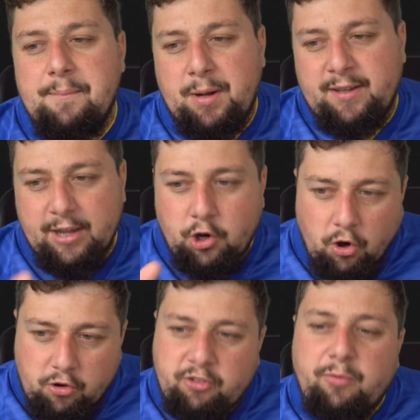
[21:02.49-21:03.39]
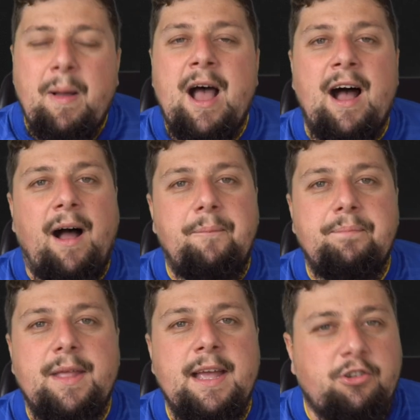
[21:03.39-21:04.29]
Because it looks smart.
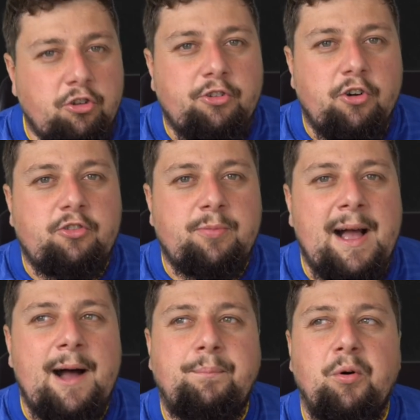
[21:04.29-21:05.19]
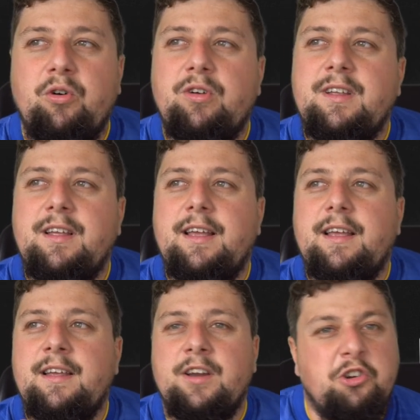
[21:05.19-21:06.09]
It does look smart, but
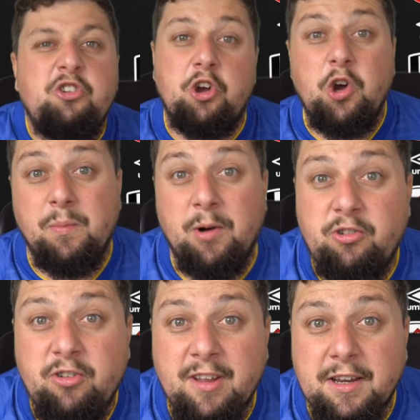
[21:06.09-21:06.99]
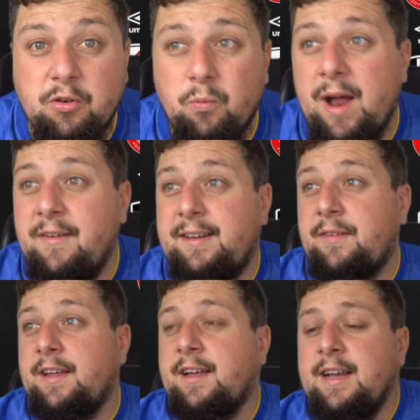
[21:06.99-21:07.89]
you know, it don't go much, does it? You couldn't wear it
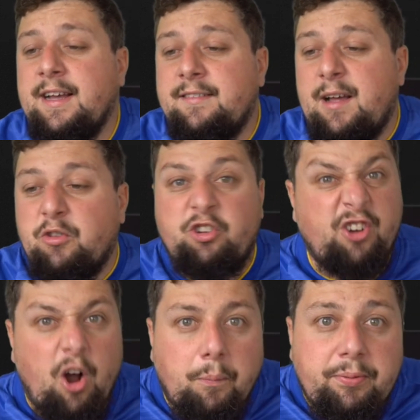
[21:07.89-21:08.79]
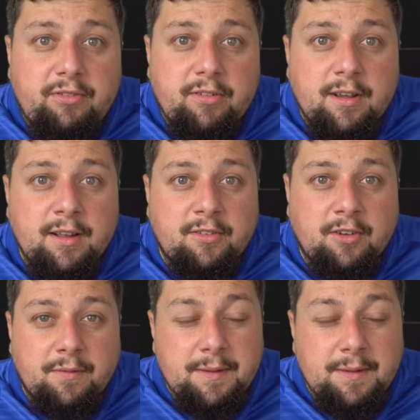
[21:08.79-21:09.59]
down the shops and stuff.